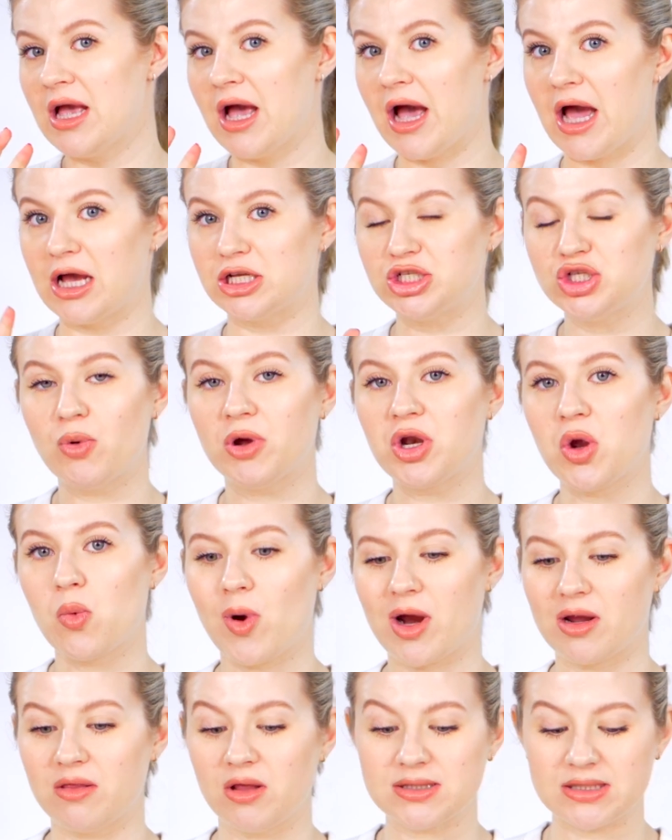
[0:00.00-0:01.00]
I do wanna
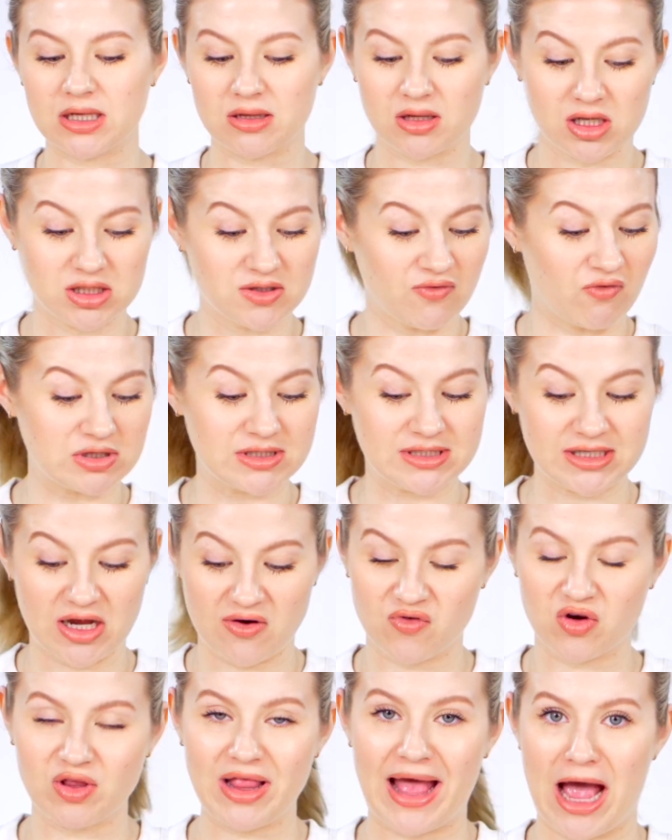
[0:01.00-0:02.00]
wear this at least for
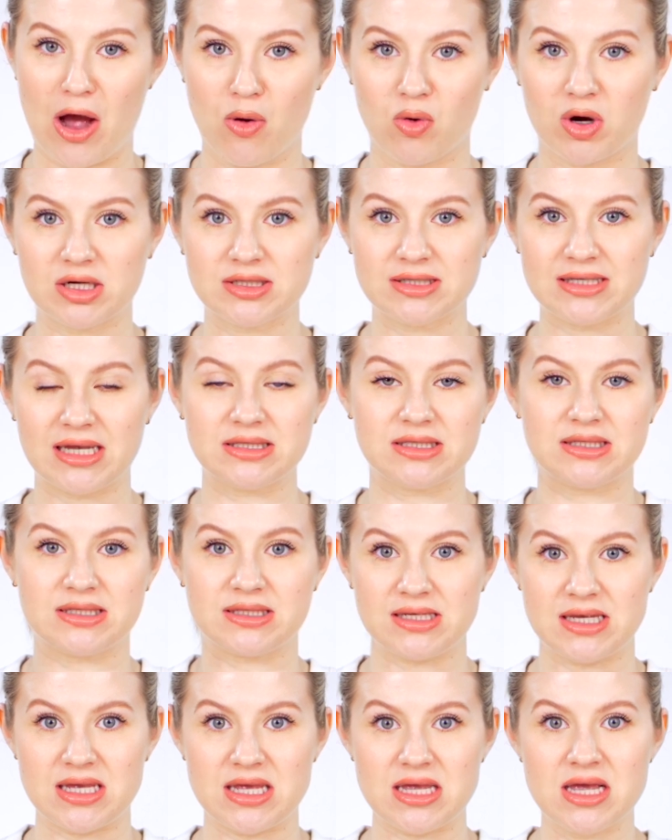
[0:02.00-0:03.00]
several hours and
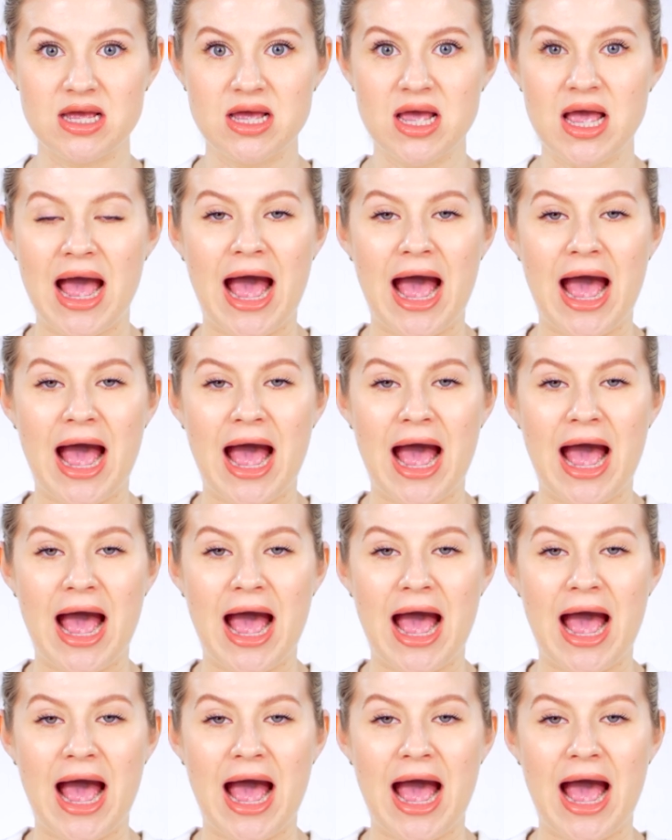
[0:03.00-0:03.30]
see